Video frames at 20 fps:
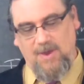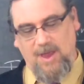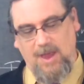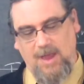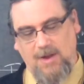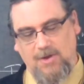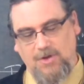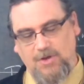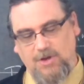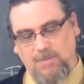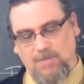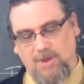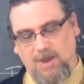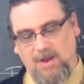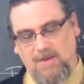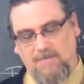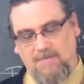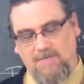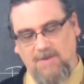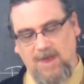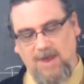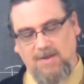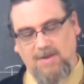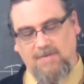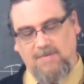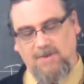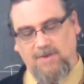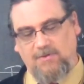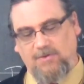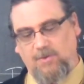hand, it should be an event
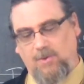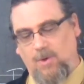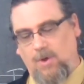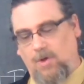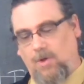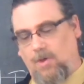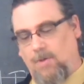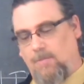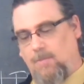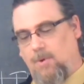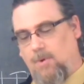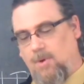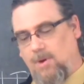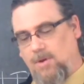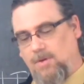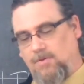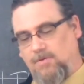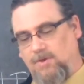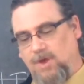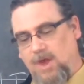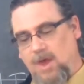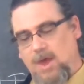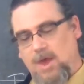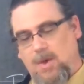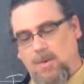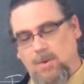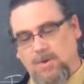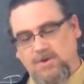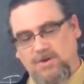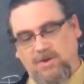of historical importance,
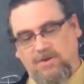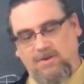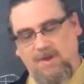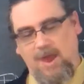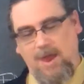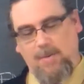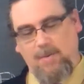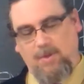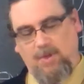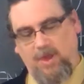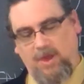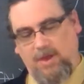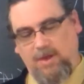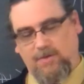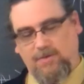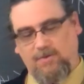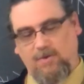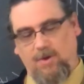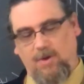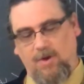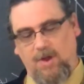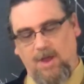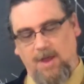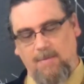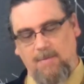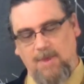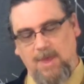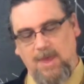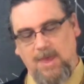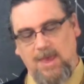which does not really concern
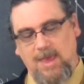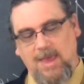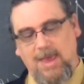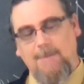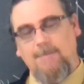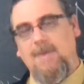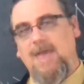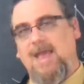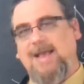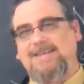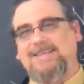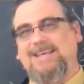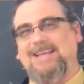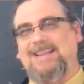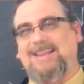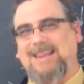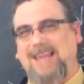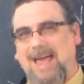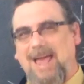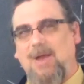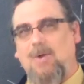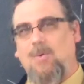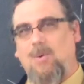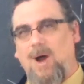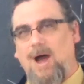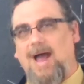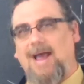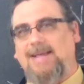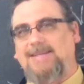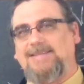him, he makes it
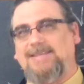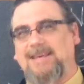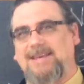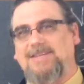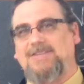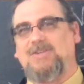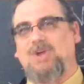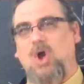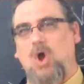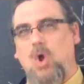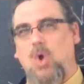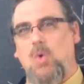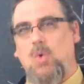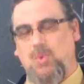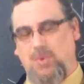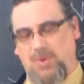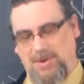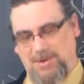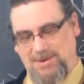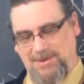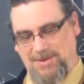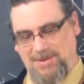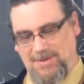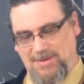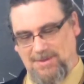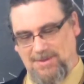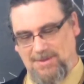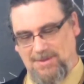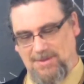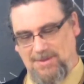likewise his own.
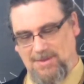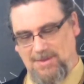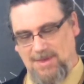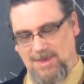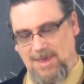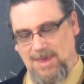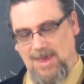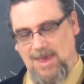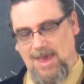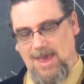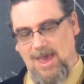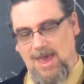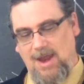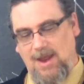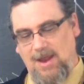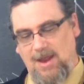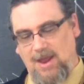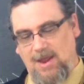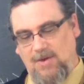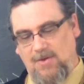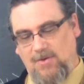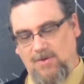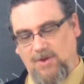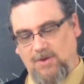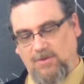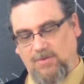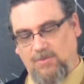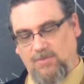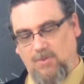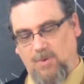And an
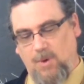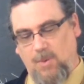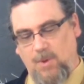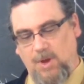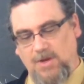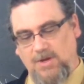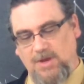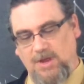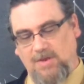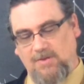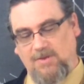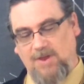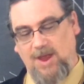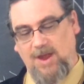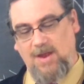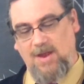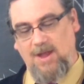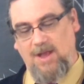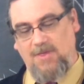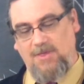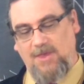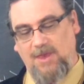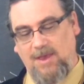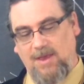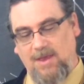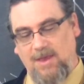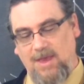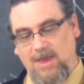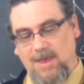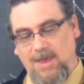interest for which he has done nothing